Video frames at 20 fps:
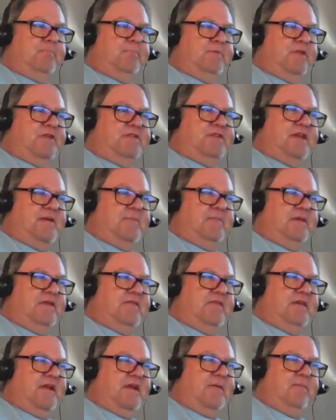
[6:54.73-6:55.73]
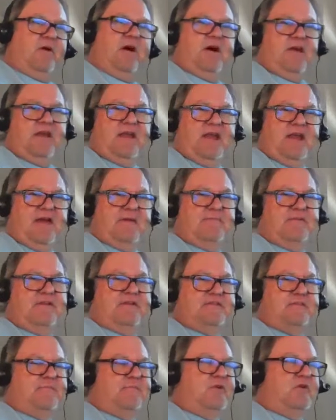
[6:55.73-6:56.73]
Does that mean that I'm unhappy
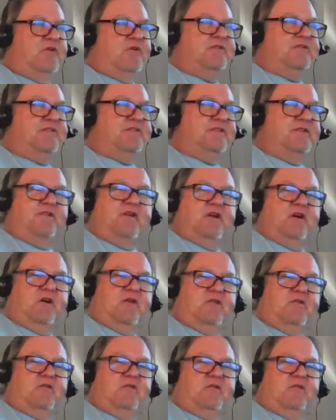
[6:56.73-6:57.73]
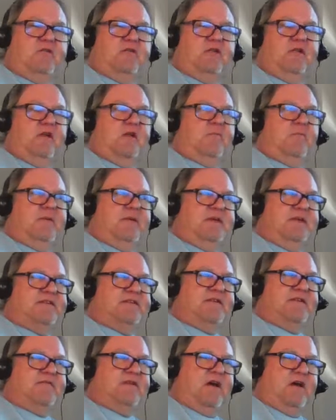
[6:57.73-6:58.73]
as a person? No,
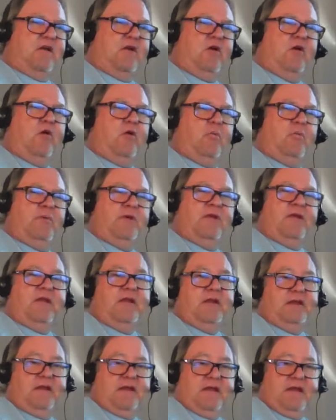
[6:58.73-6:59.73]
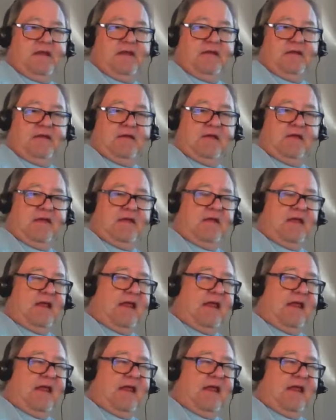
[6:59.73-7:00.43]
because I've got hope in an